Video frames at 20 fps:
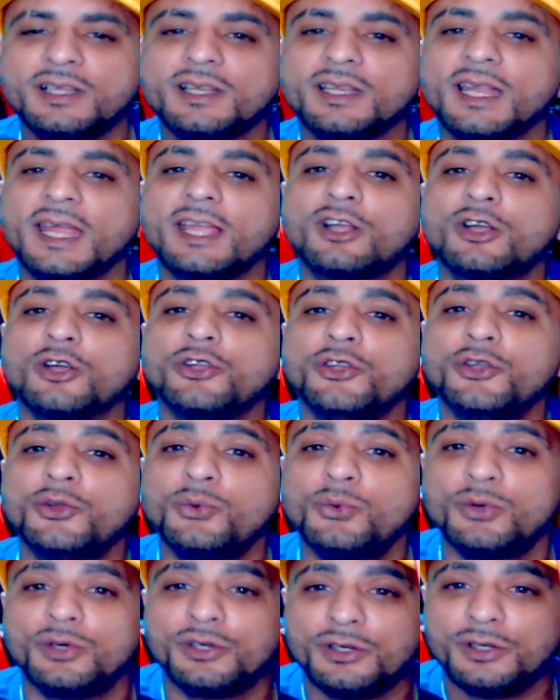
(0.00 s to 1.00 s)
like a
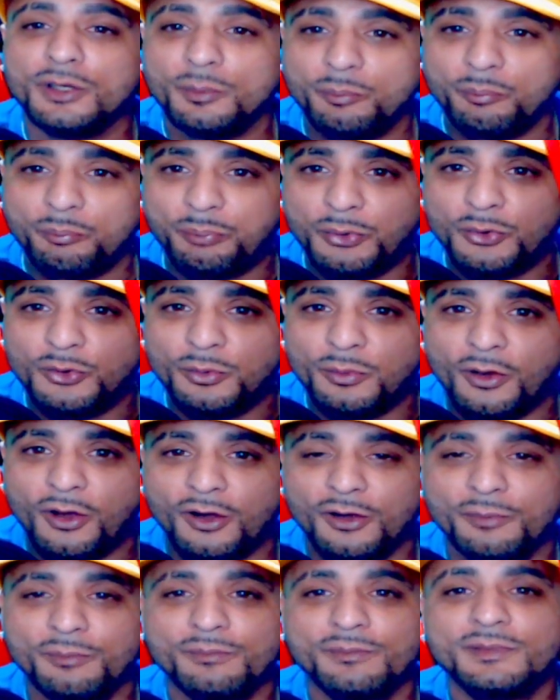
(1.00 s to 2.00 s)
Neewer boom
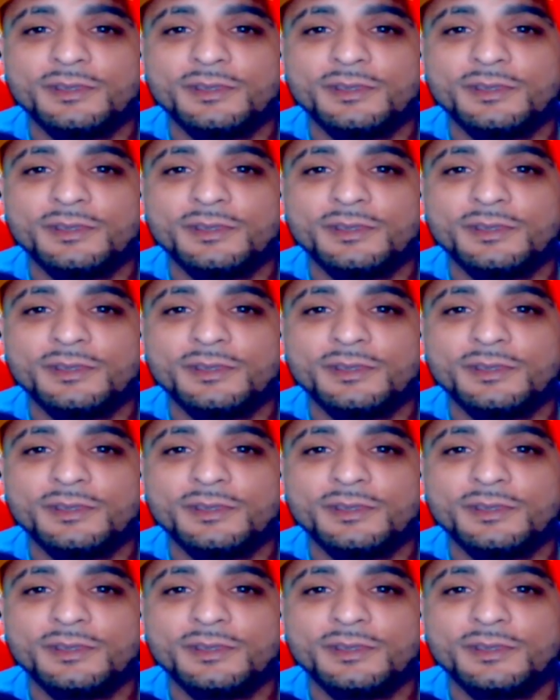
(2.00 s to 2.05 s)
arm.